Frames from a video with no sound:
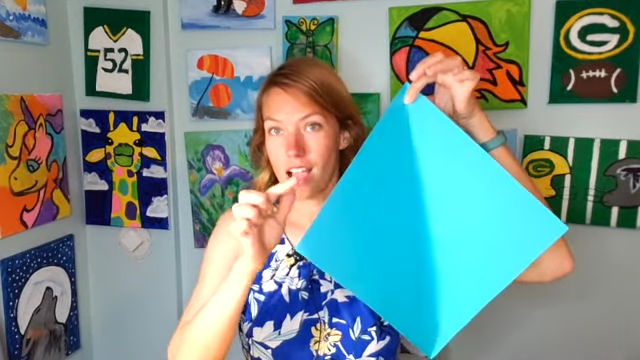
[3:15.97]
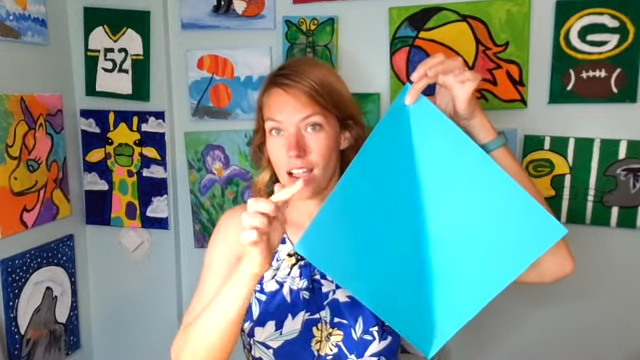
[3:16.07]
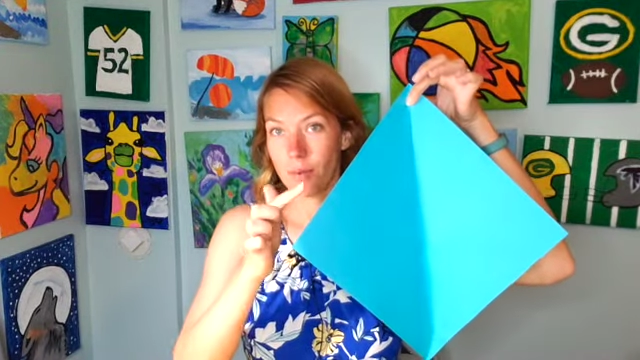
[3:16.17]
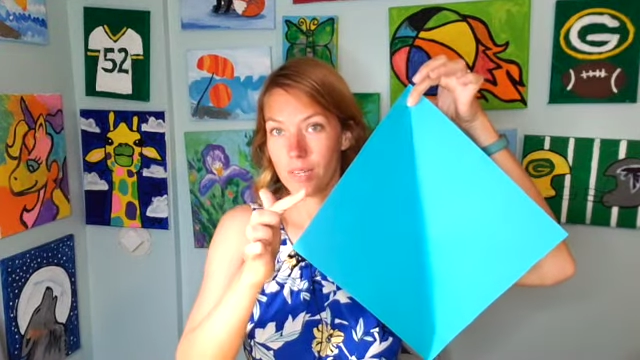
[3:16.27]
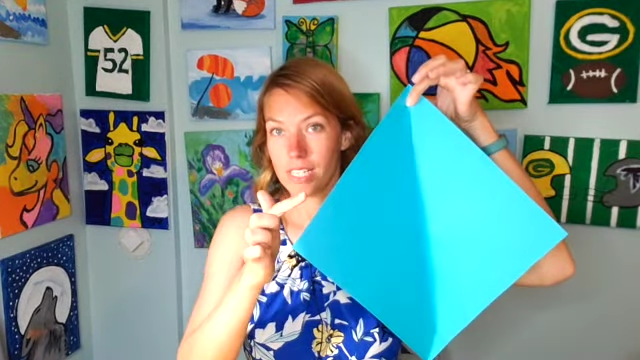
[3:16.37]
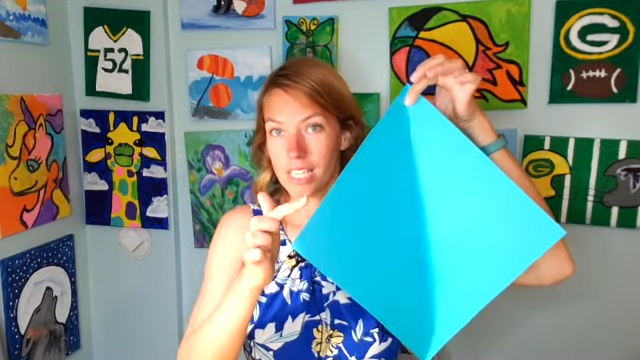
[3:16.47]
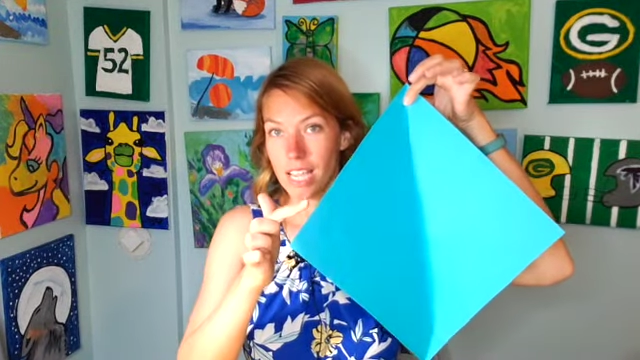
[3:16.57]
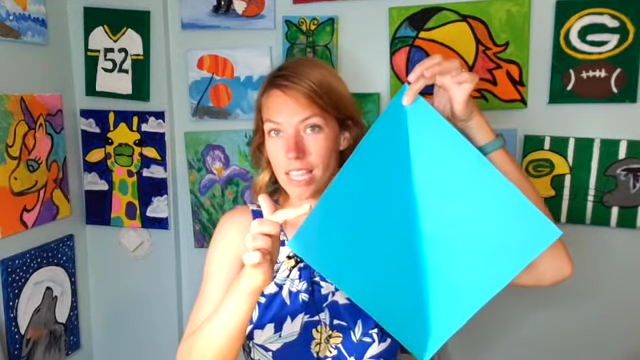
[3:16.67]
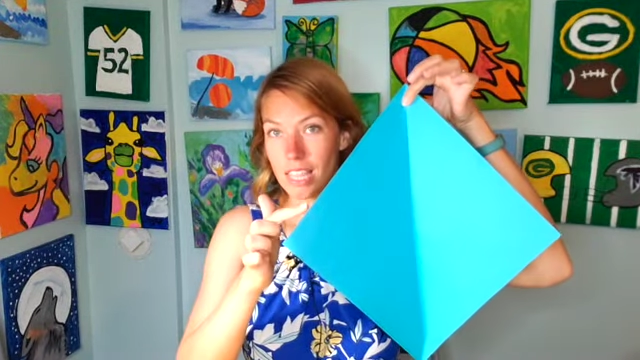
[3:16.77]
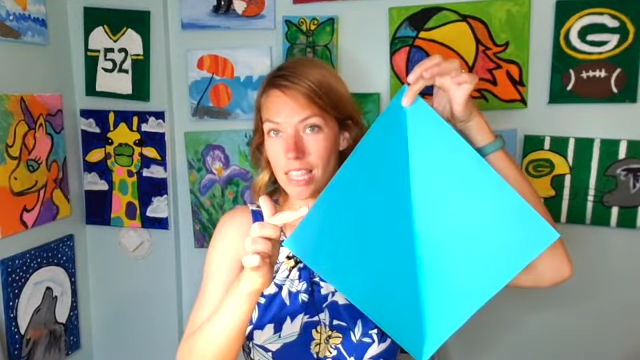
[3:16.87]
I want to
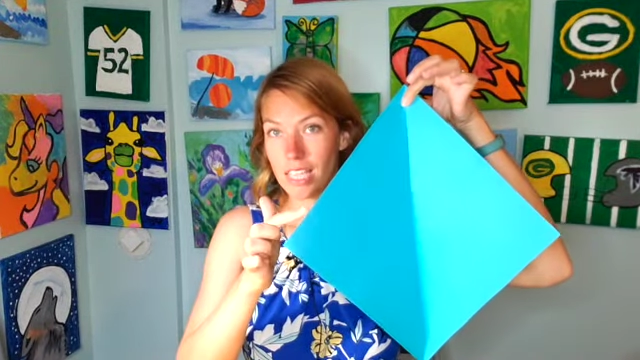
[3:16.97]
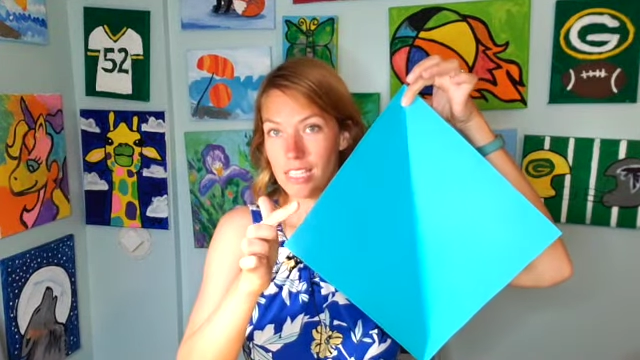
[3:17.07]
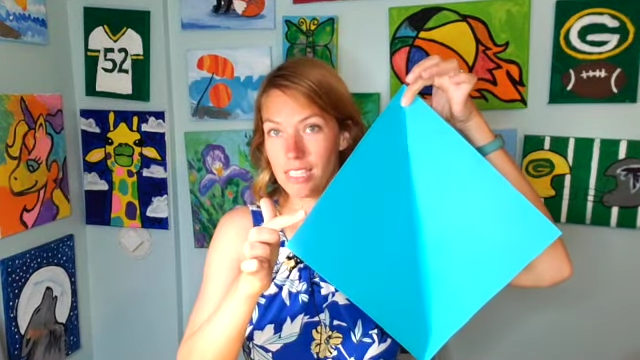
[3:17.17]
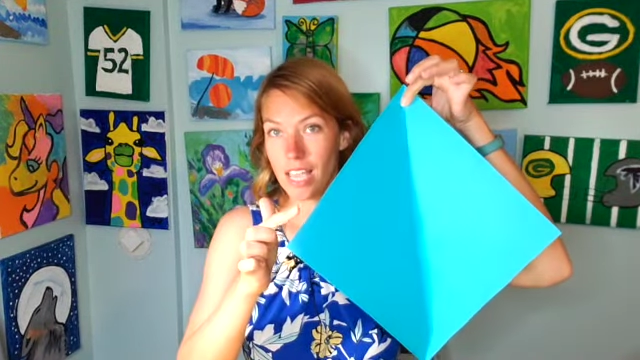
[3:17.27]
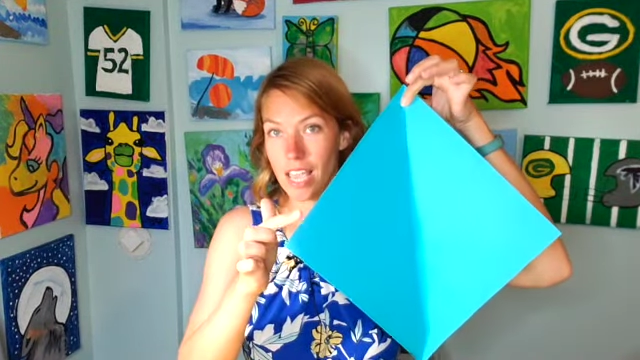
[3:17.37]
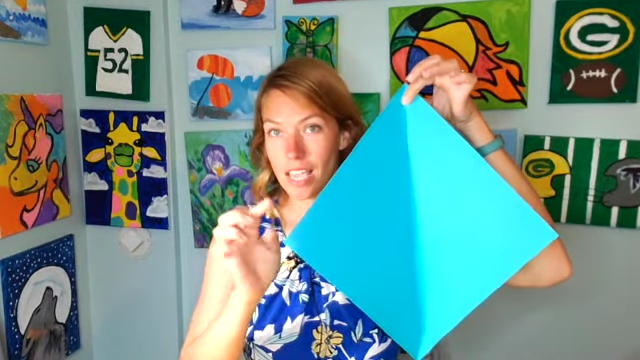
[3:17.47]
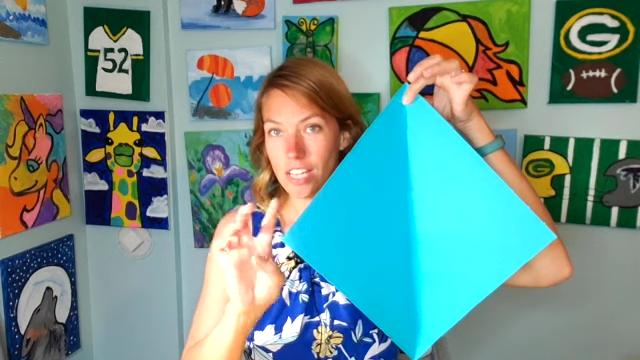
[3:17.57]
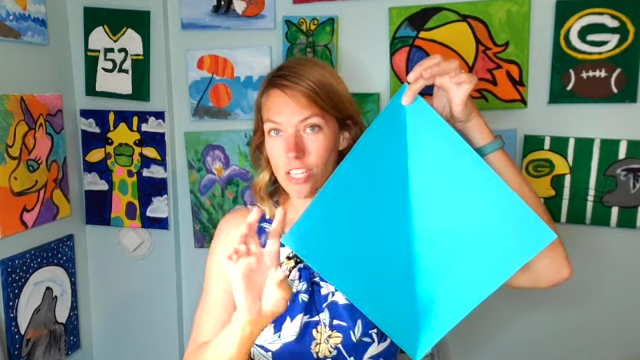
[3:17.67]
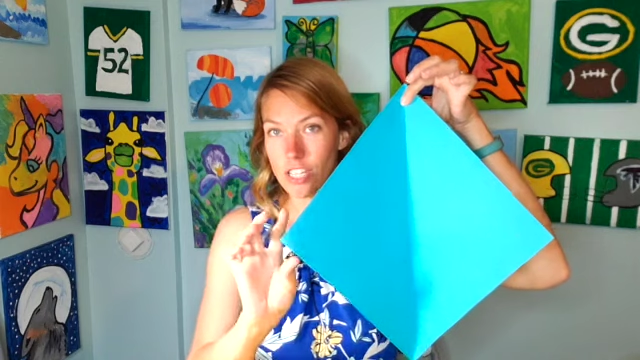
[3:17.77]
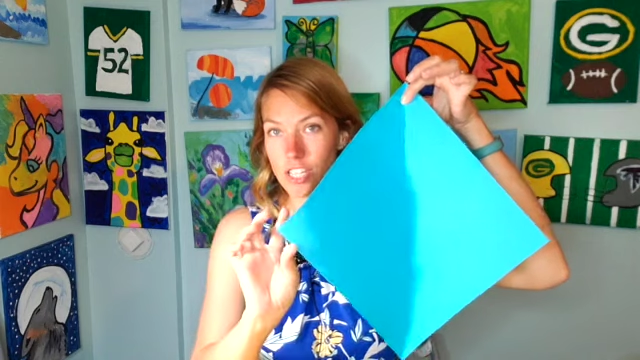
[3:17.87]
take this
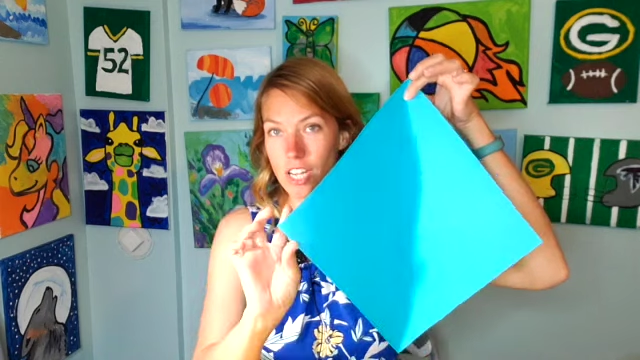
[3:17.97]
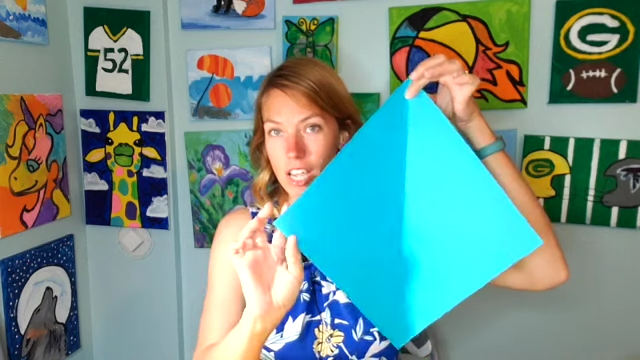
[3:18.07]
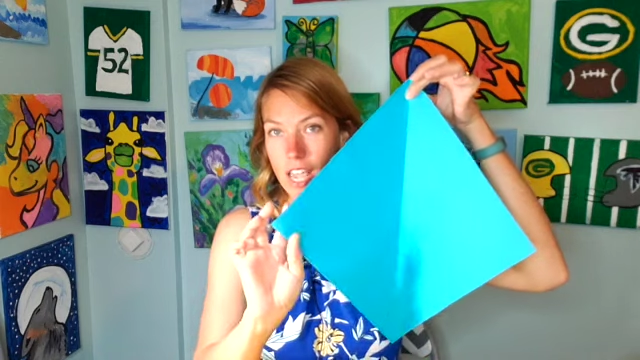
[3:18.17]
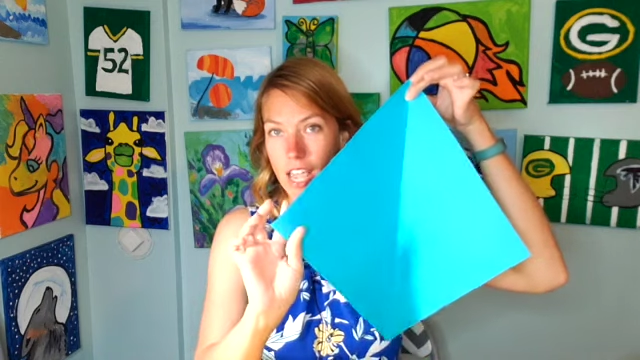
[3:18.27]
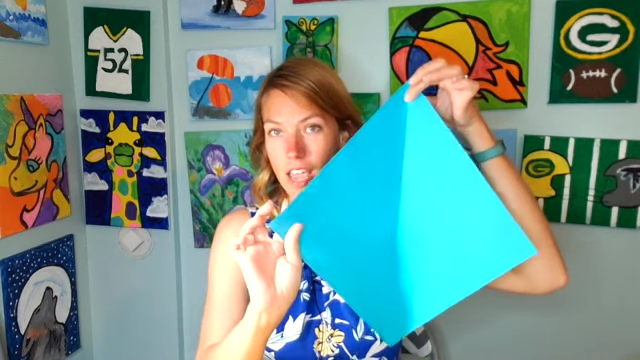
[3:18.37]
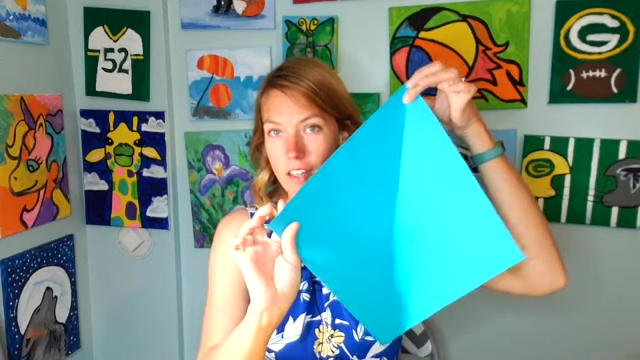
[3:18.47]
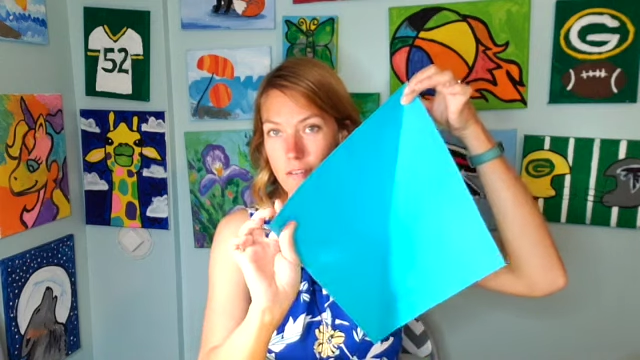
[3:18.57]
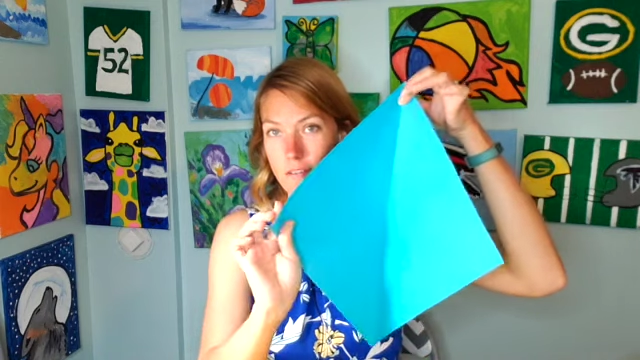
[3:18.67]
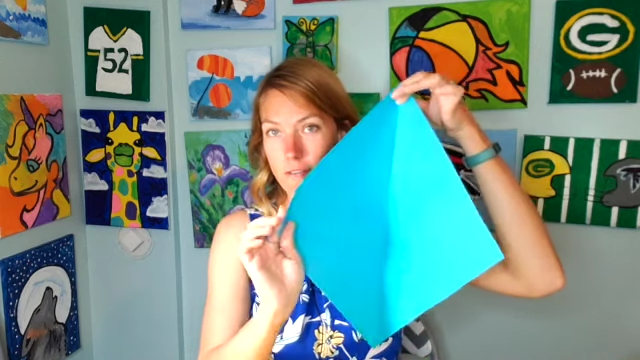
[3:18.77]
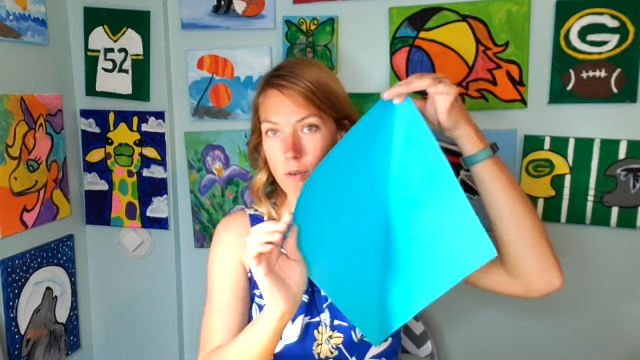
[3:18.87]
edge
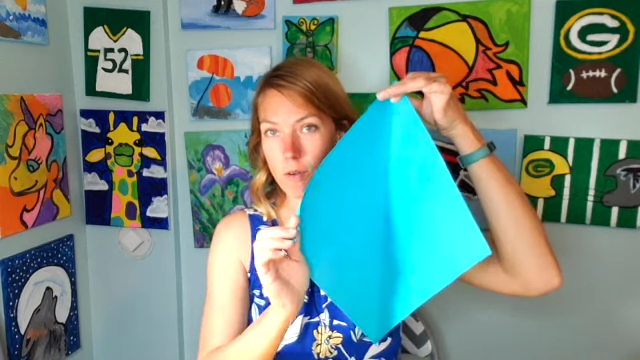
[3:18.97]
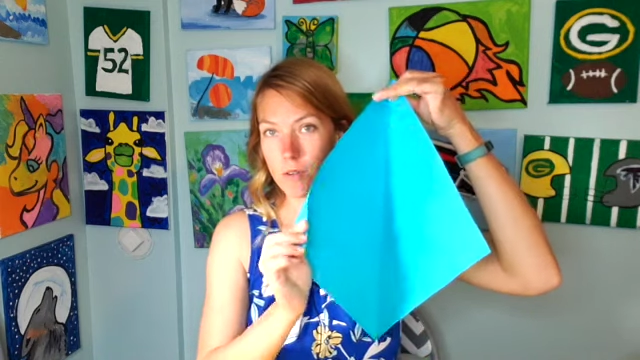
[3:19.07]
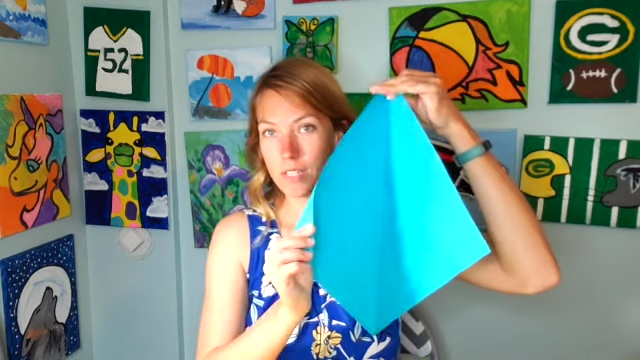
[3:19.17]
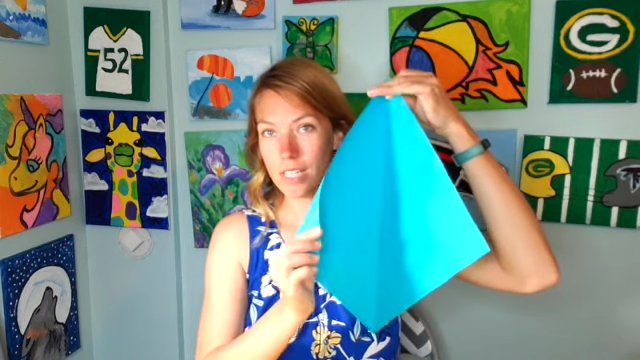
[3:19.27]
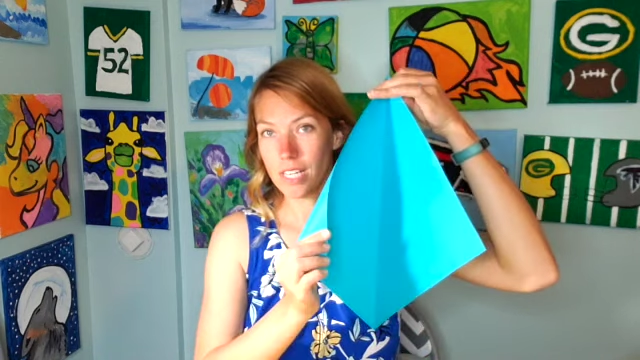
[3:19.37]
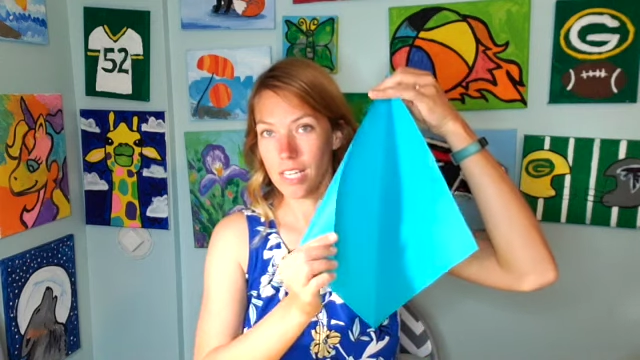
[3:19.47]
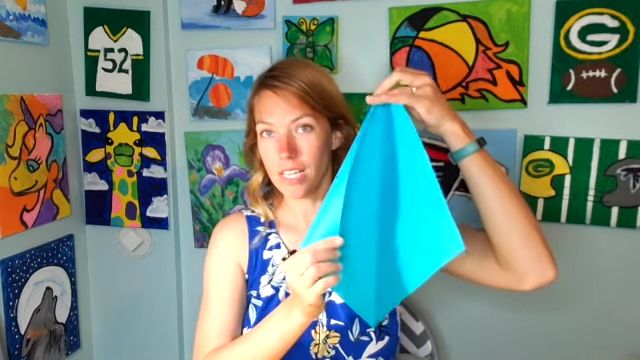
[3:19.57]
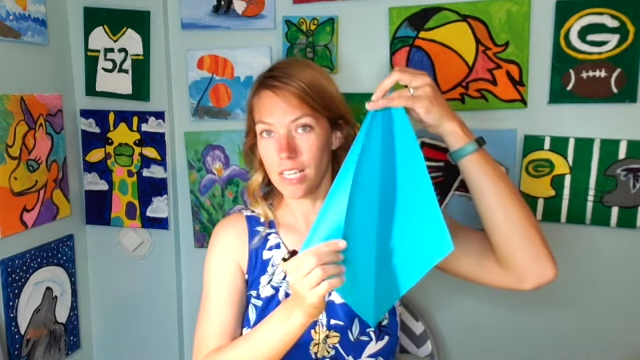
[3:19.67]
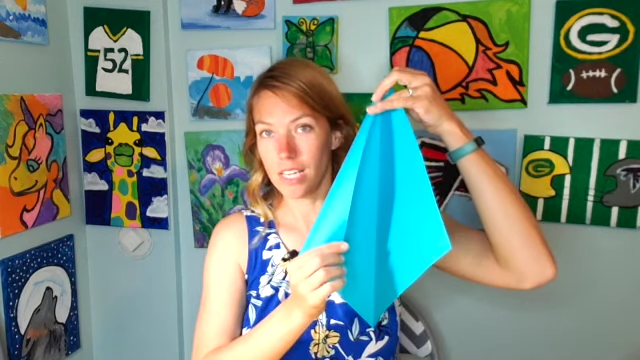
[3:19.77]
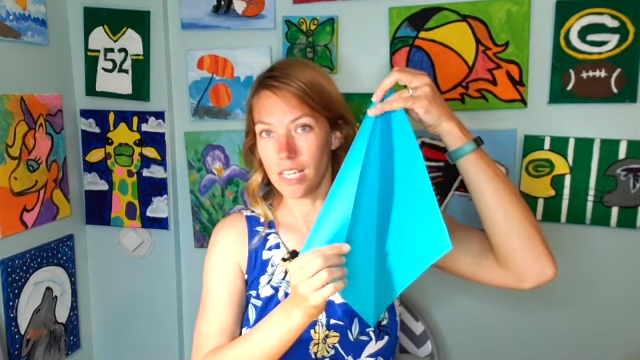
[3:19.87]
and fold it
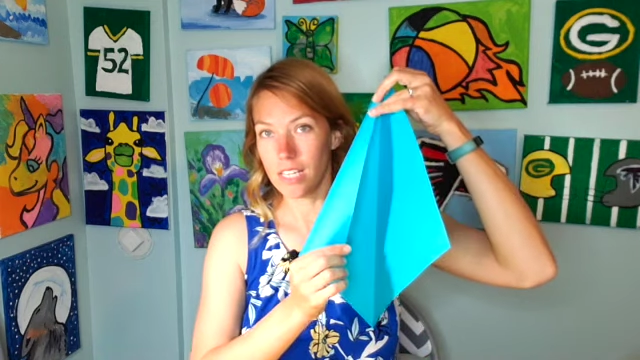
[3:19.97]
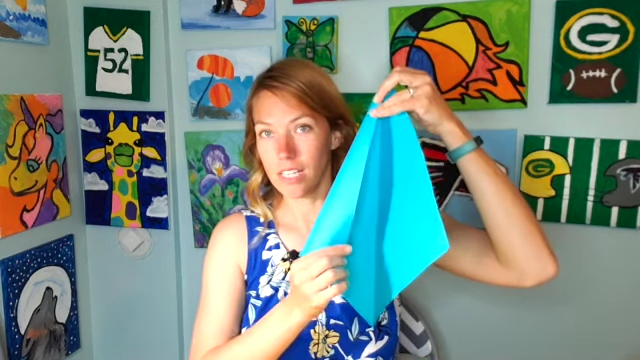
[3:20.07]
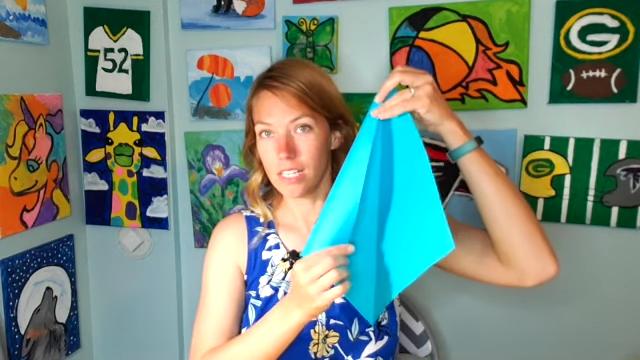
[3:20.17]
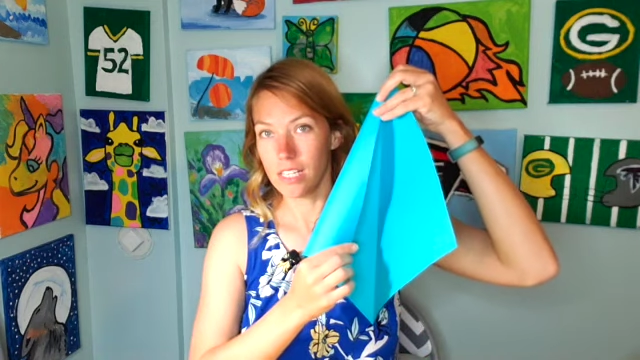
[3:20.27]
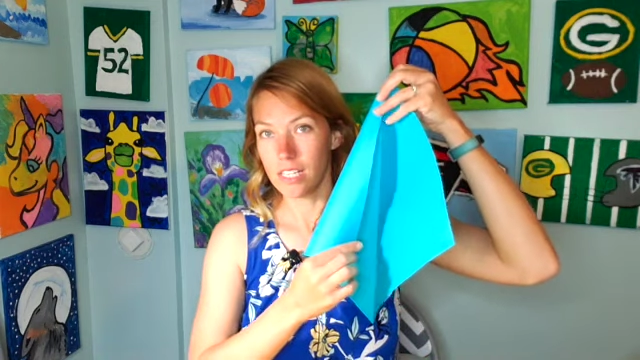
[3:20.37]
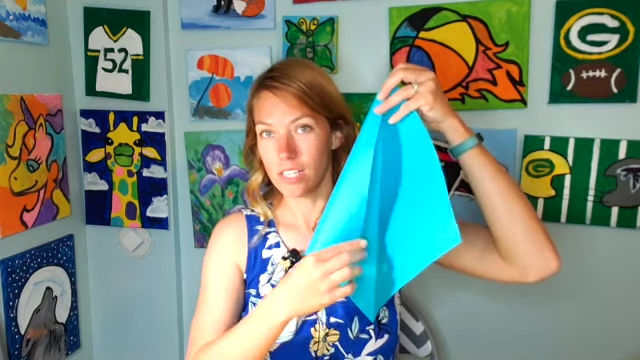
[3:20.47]
in